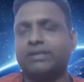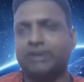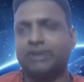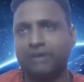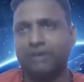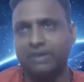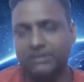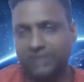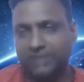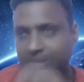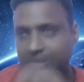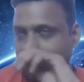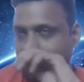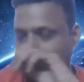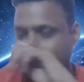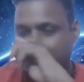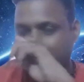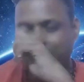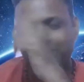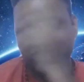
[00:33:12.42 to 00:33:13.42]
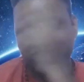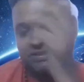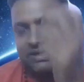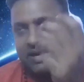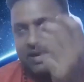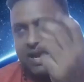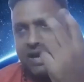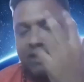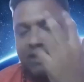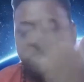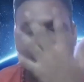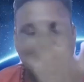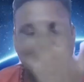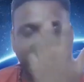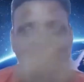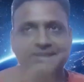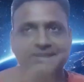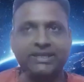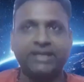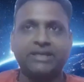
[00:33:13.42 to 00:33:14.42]
because one person had that
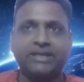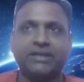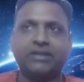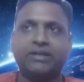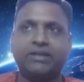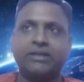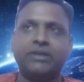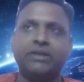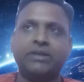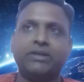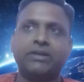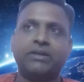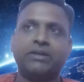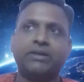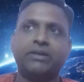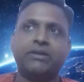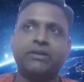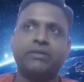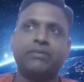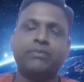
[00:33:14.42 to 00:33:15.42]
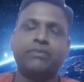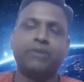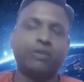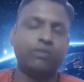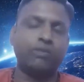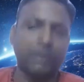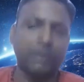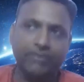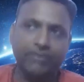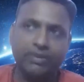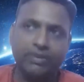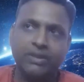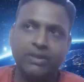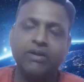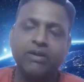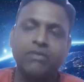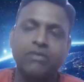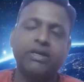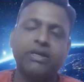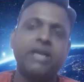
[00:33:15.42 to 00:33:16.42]
eyesight problem.
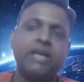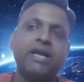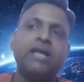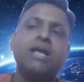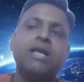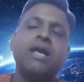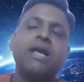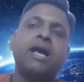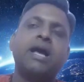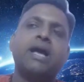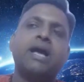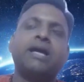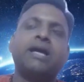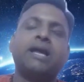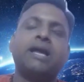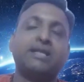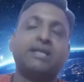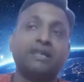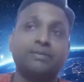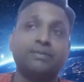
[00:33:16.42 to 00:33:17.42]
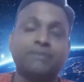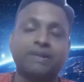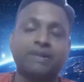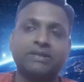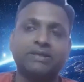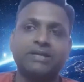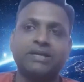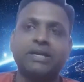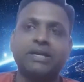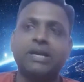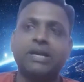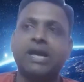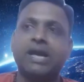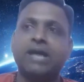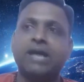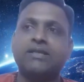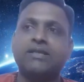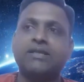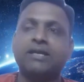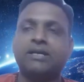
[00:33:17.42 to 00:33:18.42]
Okay. And another person
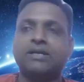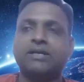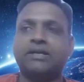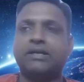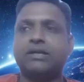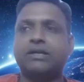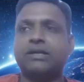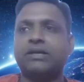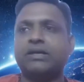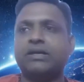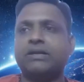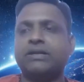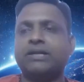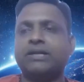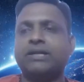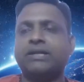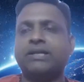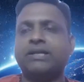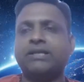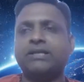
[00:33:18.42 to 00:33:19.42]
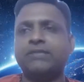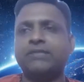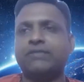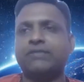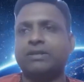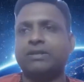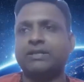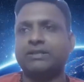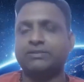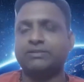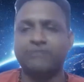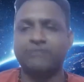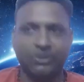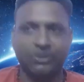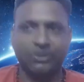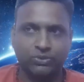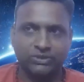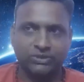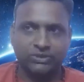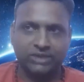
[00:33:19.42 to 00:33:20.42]
had that they test for this
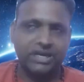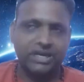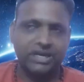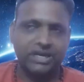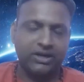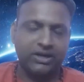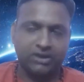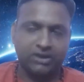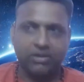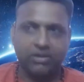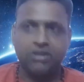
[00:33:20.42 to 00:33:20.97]
varicocele.